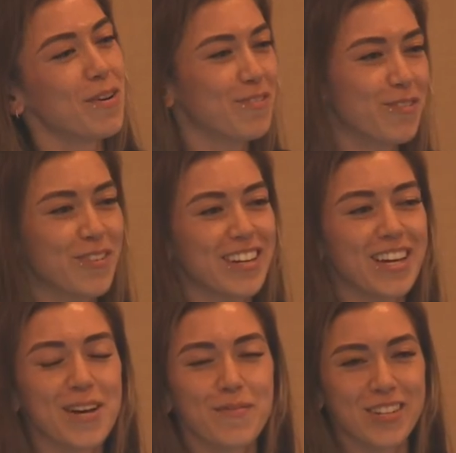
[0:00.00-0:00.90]
but feel free to
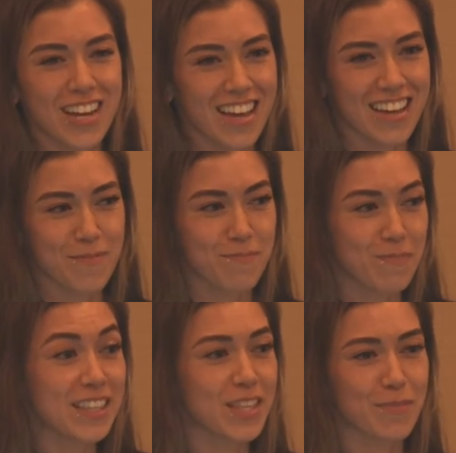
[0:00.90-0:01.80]
come uh,
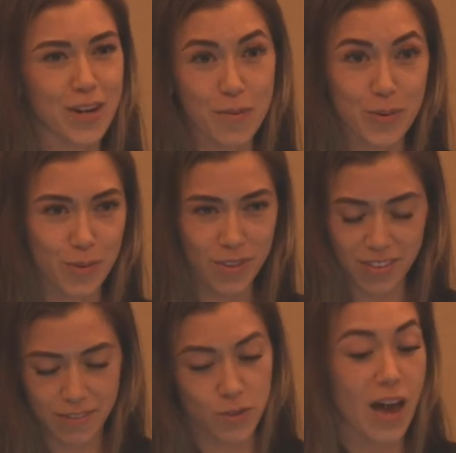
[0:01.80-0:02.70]
meet them at our booth
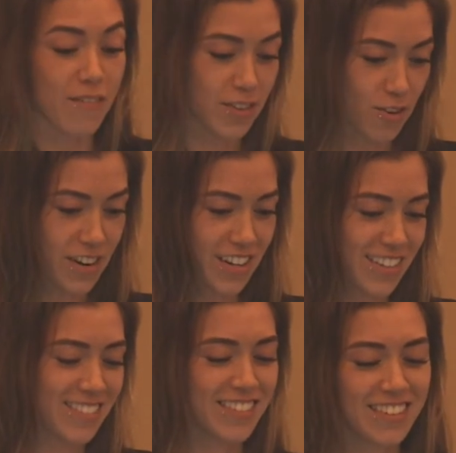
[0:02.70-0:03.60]
if you haven't already.
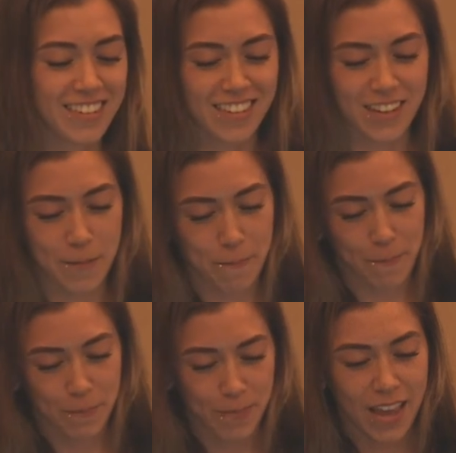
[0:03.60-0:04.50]

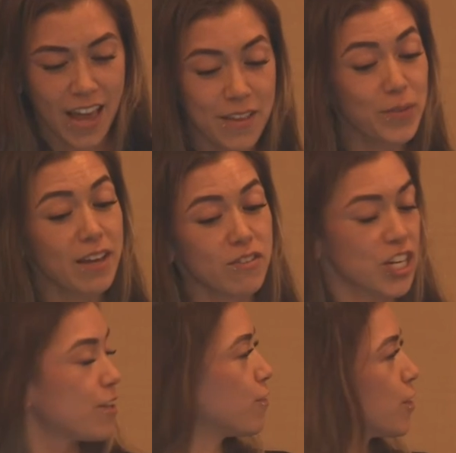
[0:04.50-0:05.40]
And then we have
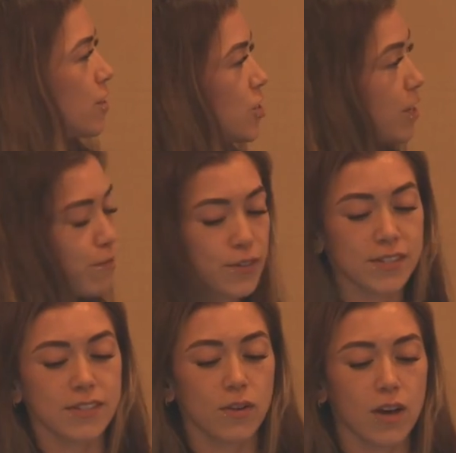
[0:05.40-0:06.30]
Jennifer.
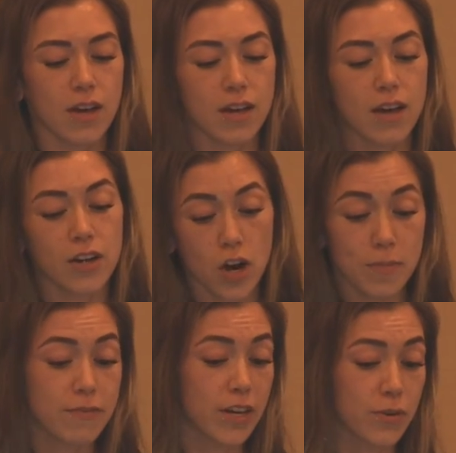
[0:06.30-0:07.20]
Jennifer's uh, an
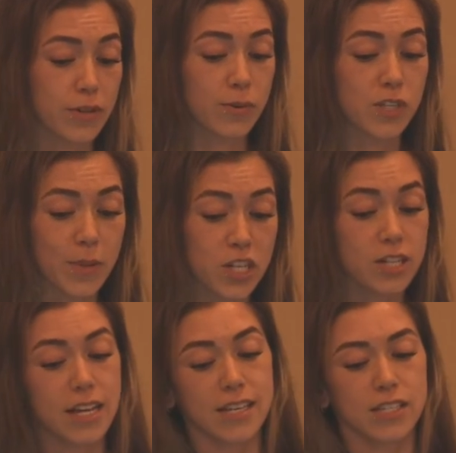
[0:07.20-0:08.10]
Army veteran who
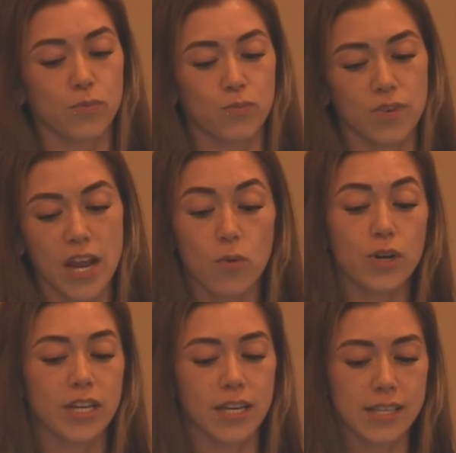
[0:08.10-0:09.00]
specialized in
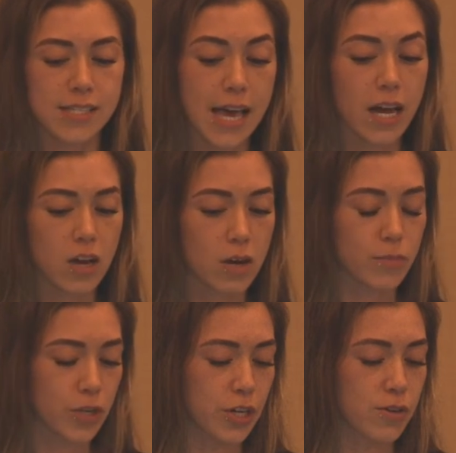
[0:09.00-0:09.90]
networking and SATCOM
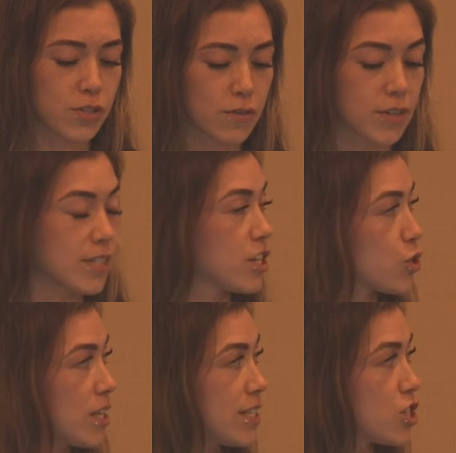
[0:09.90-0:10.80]
during her service and
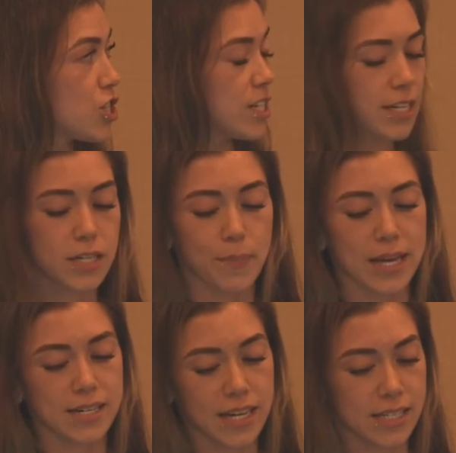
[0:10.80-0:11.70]
transitioned into
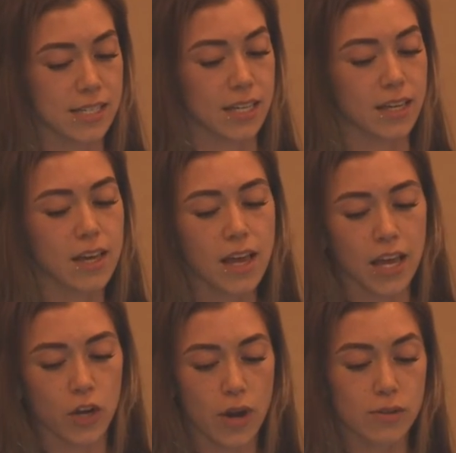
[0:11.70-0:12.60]
pen testing
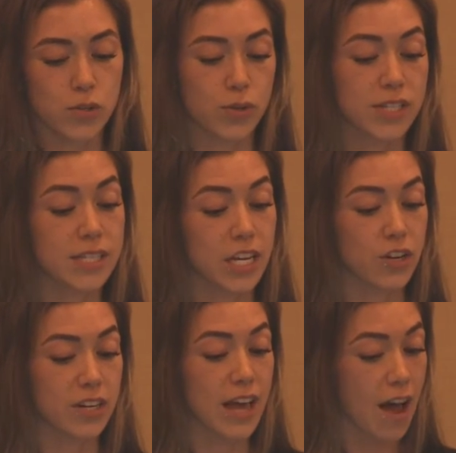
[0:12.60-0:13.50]
and crowdsourced
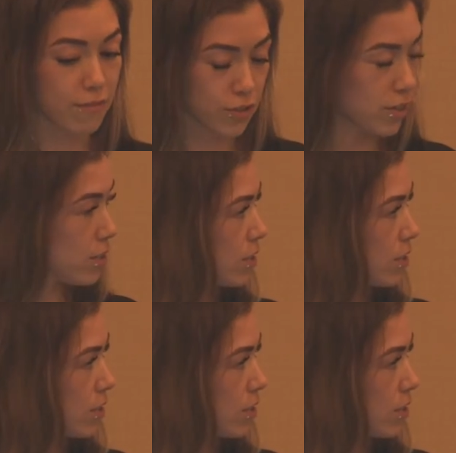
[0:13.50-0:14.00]
security after.